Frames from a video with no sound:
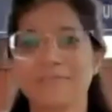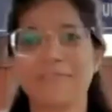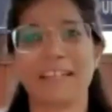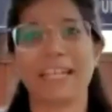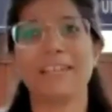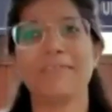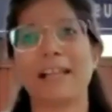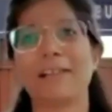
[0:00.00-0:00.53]

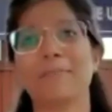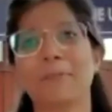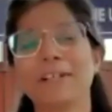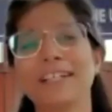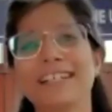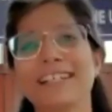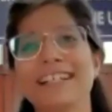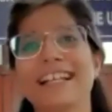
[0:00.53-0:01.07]
very well
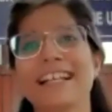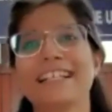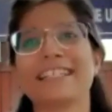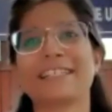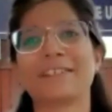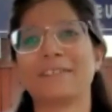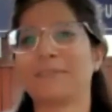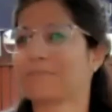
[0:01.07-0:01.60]
put.
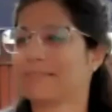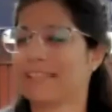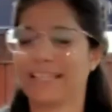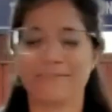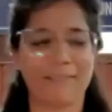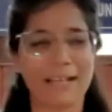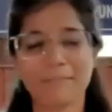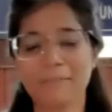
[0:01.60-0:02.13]
So
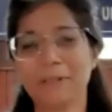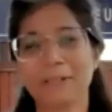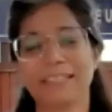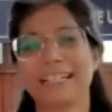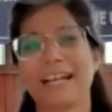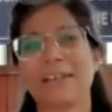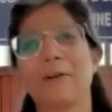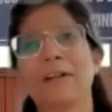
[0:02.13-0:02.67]
one more
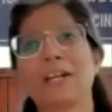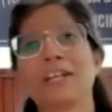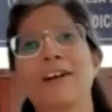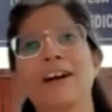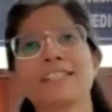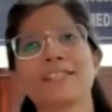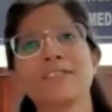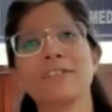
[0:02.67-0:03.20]
thing I wanted to
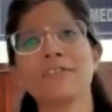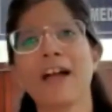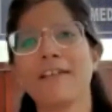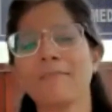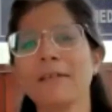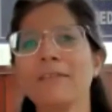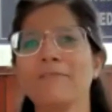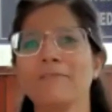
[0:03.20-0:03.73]
ask you, you
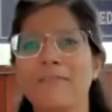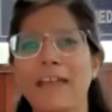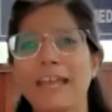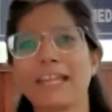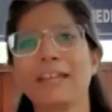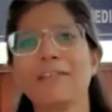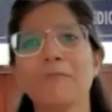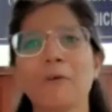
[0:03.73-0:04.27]
have been
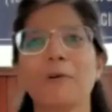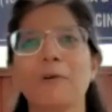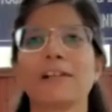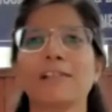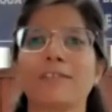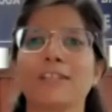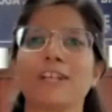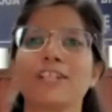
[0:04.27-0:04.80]
very
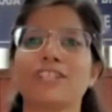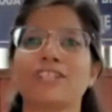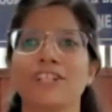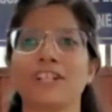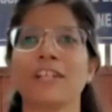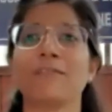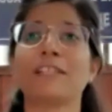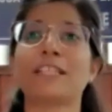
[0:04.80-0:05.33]
vocal with your
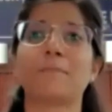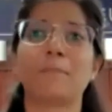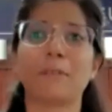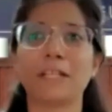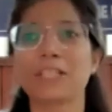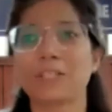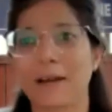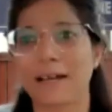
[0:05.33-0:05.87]
journey with
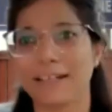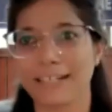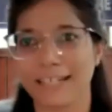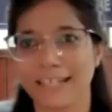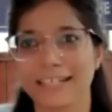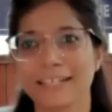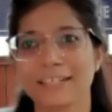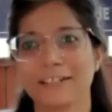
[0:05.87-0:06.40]

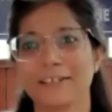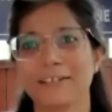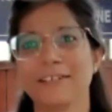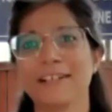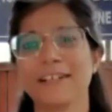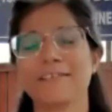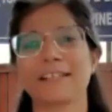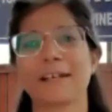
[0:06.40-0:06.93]
spirituality.
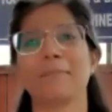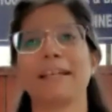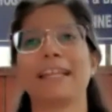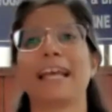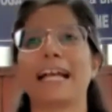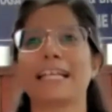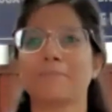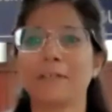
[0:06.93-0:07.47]
If somebody
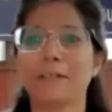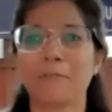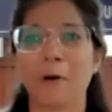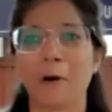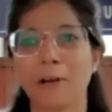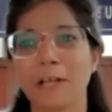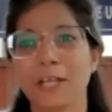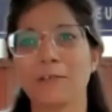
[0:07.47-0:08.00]
has been
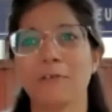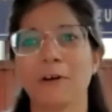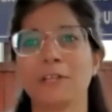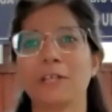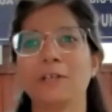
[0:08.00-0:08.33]
following you on